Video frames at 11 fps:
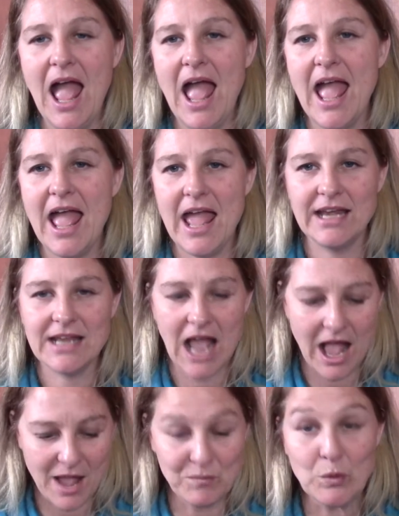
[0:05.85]
and
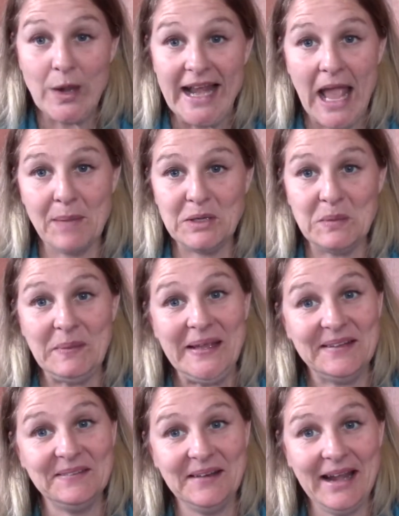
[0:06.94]
I'm really happy to be
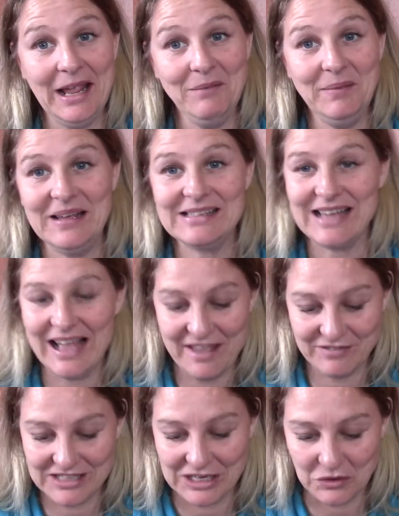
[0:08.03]
here today because I
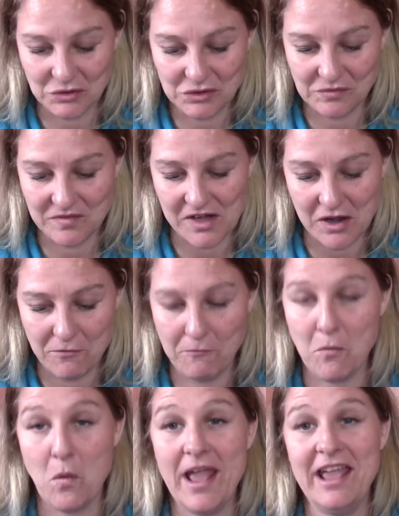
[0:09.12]
haven't done a YouTube video
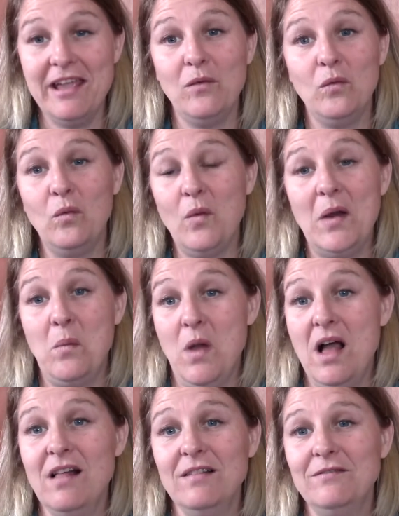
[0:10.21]
for quite a
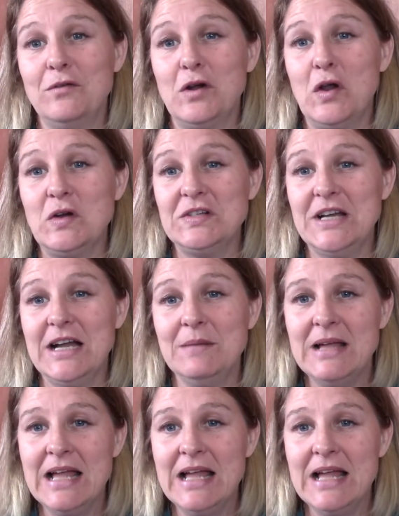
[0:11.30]
while, for a long time,